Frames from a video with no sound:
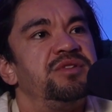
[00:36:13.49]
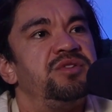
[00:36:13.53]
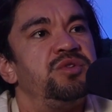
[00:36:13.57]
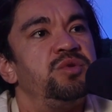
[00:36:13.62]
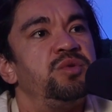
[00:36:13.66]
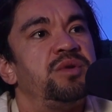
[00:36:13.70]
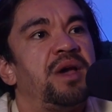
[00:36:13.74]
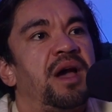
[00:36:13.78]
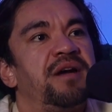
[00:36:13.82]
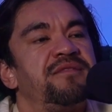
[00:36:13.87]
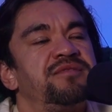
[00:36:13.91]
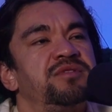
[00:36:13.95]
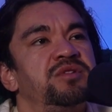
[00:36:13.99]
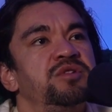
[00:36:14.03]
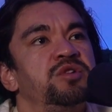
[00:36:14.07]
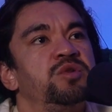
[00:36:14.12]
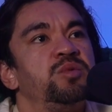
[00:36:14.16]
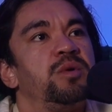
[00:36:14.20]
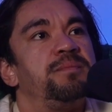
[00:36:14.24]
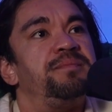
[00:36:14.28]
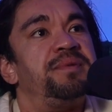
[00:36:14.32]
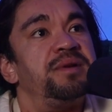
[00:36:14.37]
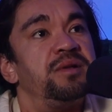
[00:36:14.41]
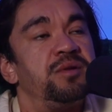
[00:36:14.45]
is you have to
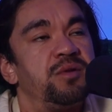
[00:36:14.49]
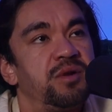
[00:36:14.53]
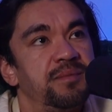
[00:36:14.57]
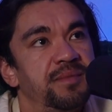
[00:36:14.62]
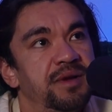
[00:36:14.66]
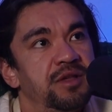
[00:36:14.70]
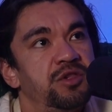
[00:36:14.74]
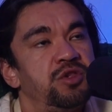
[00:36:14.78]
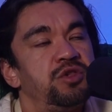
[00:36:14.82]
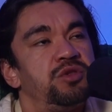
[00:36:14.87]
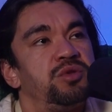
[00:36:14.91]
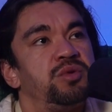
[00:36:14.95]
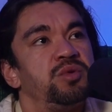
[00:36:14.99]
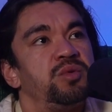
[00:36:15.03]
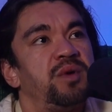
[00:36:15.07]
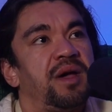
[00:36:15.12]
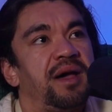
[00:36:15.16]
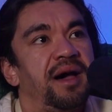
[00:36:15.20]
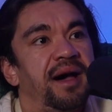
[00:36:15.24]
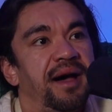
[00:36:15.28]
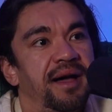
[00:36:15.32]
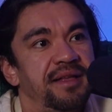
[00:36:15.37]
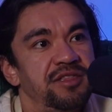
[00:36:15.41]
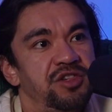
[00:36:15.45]
do a pilgrimage to
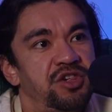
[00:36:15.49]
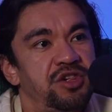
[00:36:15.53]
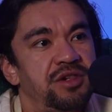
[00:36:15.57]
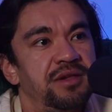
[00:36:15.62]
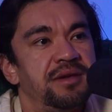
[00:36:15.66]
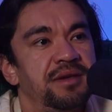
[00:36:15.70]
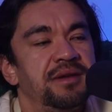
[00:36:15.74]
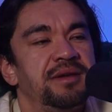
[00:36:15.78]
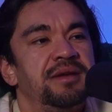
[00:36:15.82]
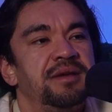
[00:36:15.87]
Hajj,